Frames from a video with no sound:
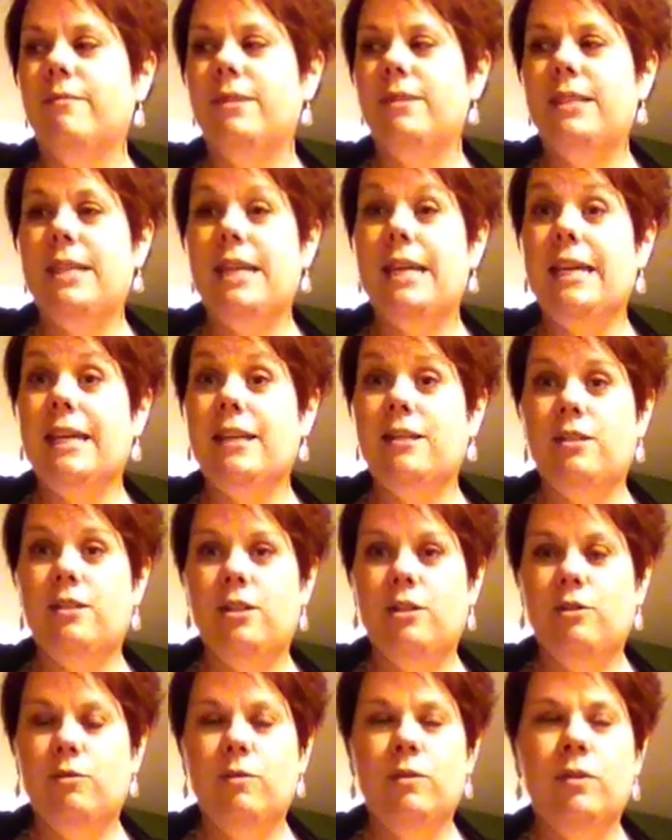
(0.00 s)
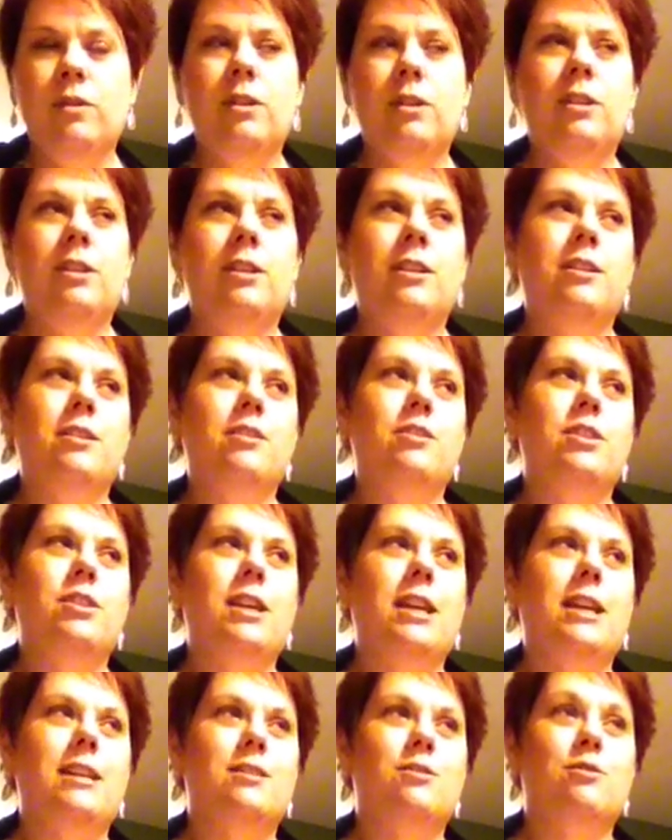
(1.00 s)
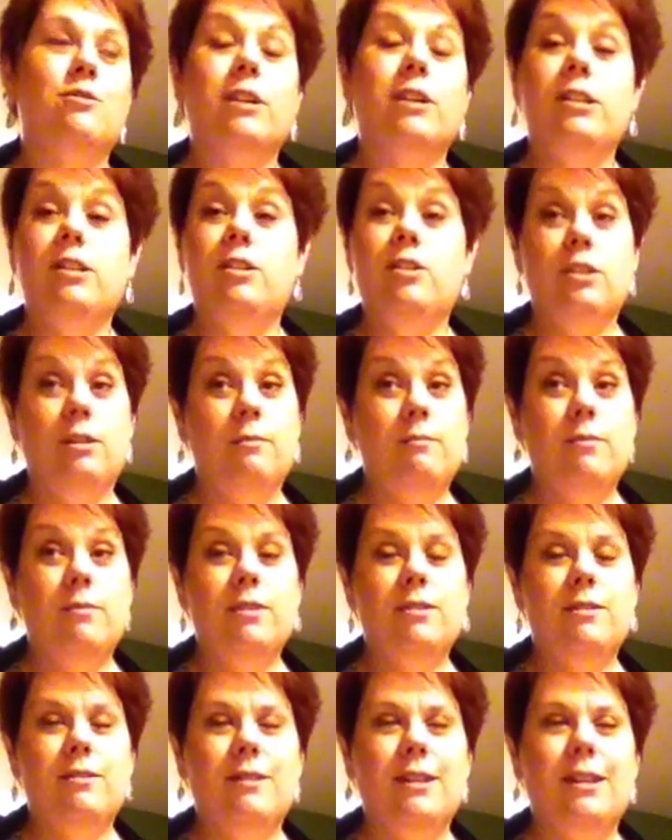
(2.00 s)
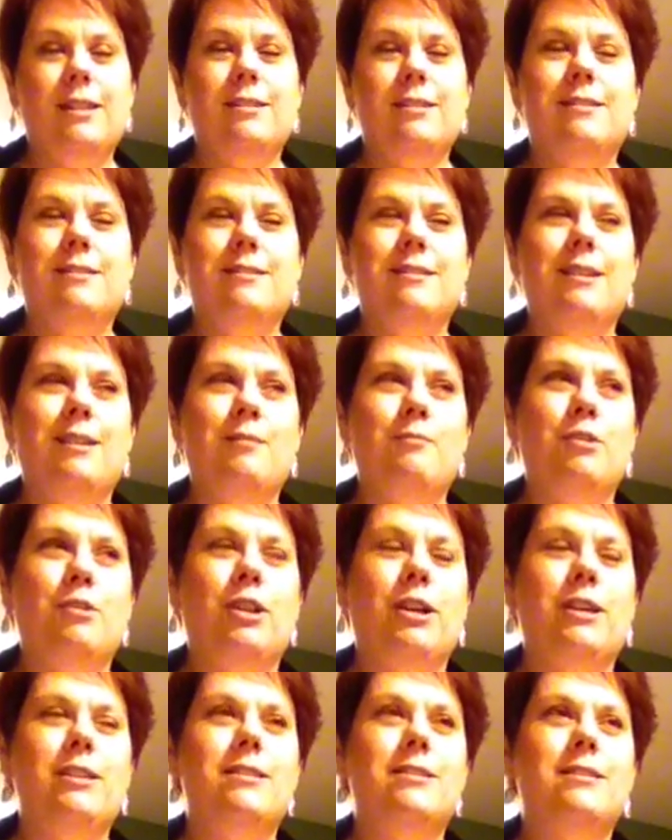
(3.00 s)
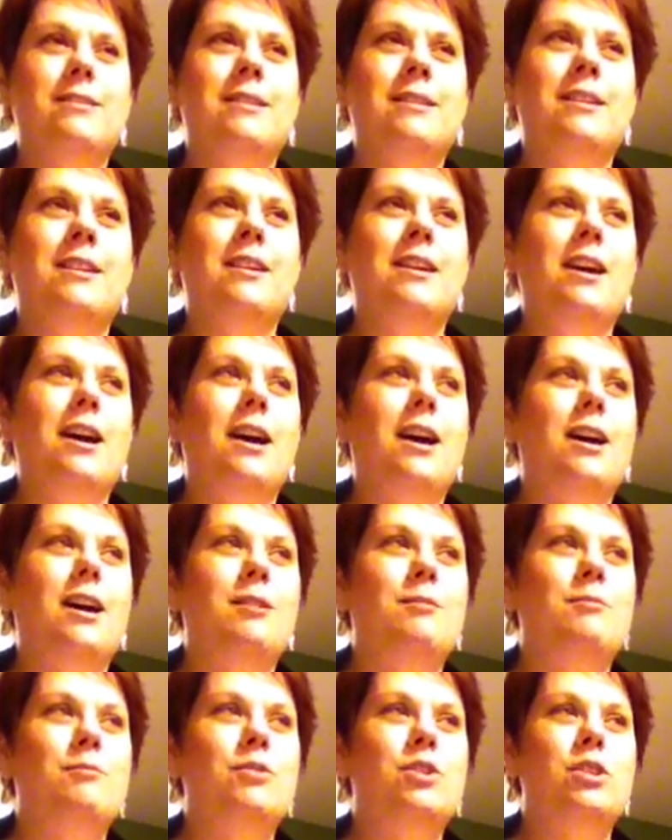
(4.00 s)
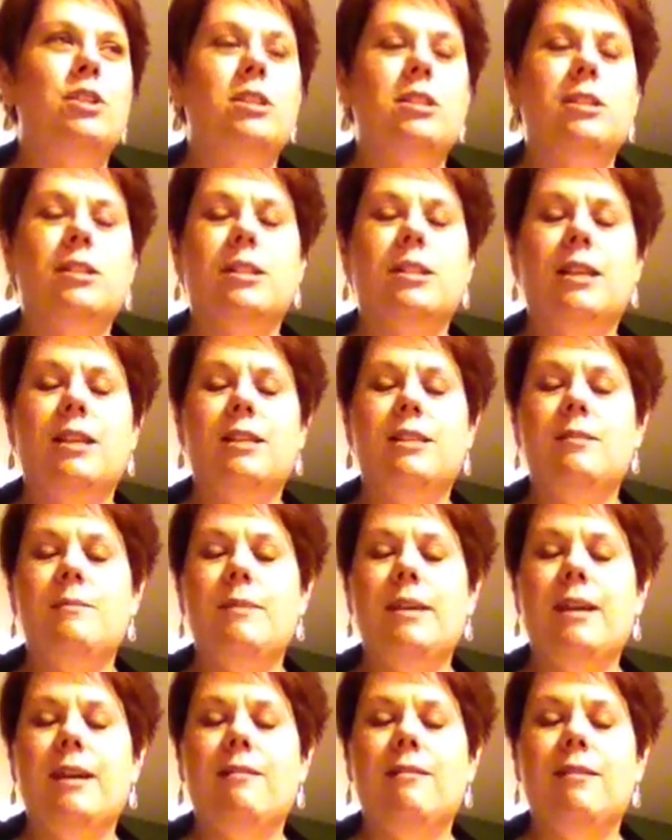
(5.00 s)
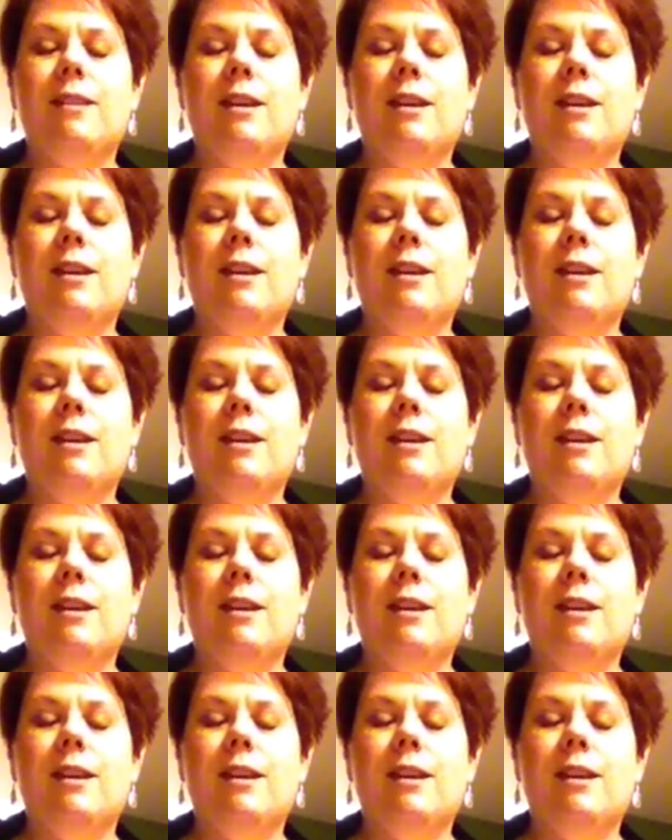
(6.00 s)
taken to. She hasn't tried to jump, so that's a plus. She just likes to be out